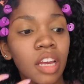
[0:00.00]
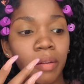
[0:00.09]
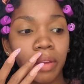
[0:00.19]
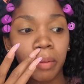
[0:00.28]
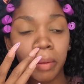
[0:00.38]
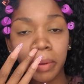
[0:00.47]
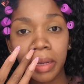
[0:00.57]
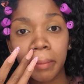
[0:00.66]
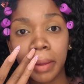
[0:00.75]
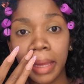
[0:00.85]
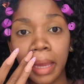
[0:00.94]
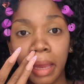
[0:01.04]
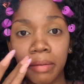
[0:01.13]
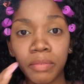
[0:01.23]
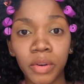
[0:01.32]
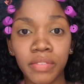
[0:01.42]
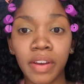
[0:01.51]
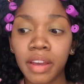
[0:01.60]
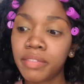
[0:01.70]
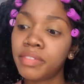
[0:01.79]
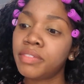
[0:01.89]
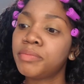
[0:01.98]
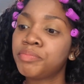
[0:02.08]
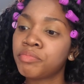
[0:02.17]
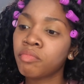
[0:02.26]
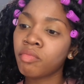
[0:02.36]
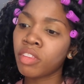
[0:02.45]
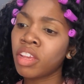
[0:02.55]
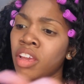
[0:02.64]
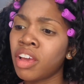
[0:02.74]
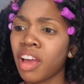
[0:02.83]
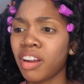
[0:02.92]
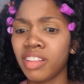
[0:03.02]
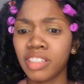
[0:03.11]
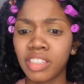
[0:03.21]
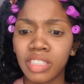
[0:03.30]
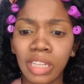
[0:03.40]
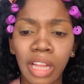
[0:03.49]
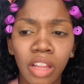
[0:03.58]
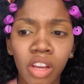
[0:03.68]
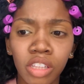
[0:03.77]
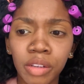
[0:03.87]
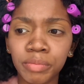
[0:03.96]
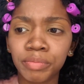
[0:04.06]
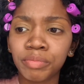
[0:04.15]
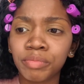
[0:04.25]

I really want to be done by like 8:45. I don't think it's gonna take that long though.